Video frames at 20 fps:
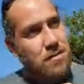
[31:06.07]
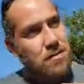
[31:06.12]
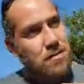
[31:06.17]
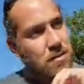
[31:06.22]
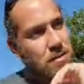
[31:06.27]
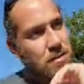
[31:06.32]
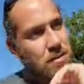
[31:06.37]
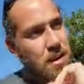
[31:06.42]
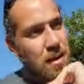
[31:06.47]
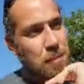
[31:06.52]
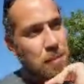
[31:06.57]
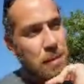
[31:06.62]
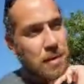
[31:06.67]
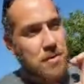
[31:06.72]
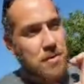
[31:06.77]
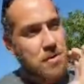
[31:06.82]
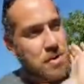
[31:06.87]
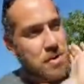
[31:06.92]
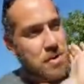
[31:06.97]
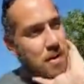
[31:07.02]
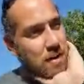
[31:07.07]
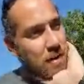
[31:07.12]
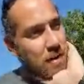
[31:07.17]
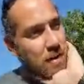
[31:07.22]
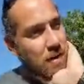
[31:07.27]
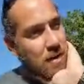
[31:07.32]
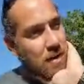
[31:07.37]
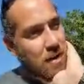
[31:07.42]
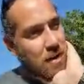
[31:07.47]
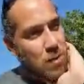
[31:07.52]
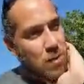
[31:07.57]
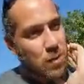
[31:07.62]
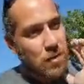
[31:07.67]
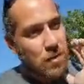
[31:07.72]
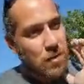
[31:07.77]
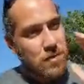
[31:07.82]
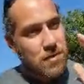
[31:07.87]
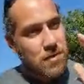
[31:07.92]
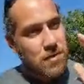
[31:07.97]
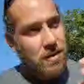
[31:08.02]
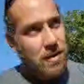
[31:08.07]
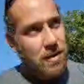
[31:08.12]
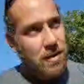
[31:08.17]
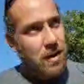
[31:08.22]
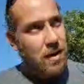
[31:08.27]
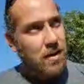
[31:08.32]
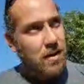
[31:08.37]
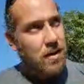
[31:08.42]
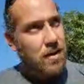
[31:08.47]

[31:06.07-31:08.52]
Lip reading: that piece of shit, he was like